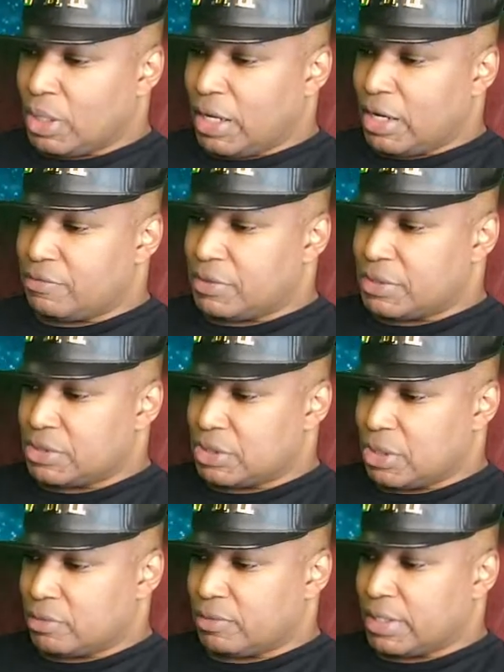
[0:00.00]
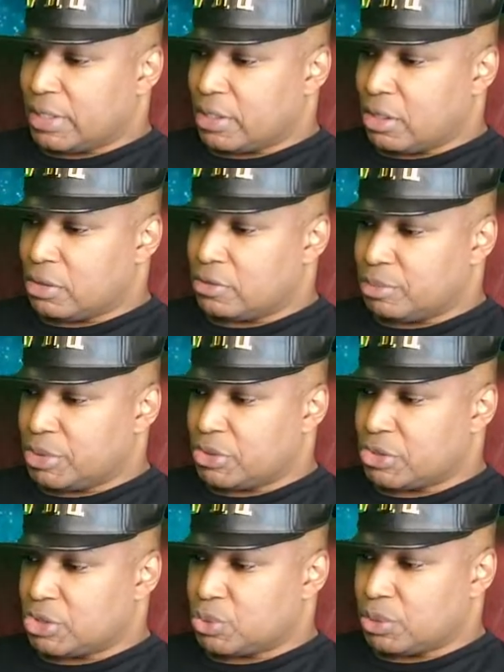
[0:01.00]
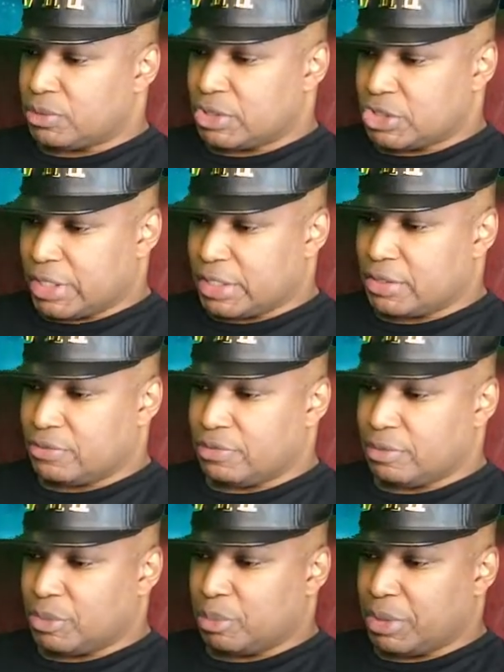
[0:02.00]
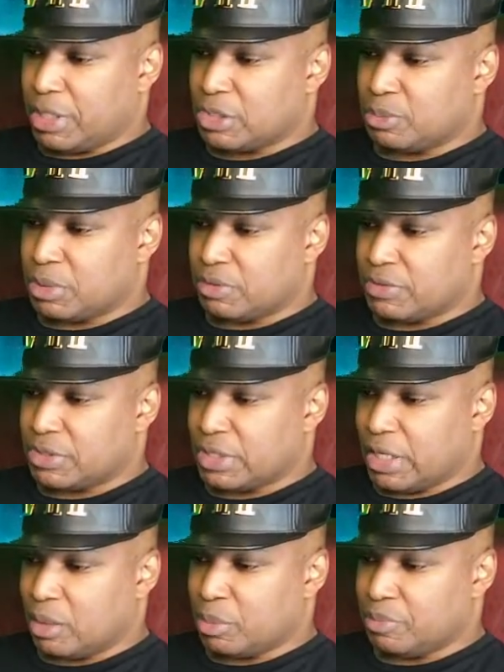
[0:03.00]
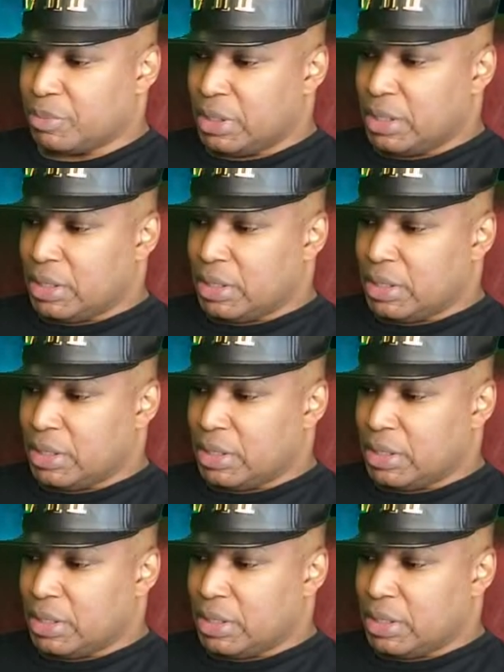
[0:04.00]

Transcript: After his songwriting contributions were rejected from the band's previous album,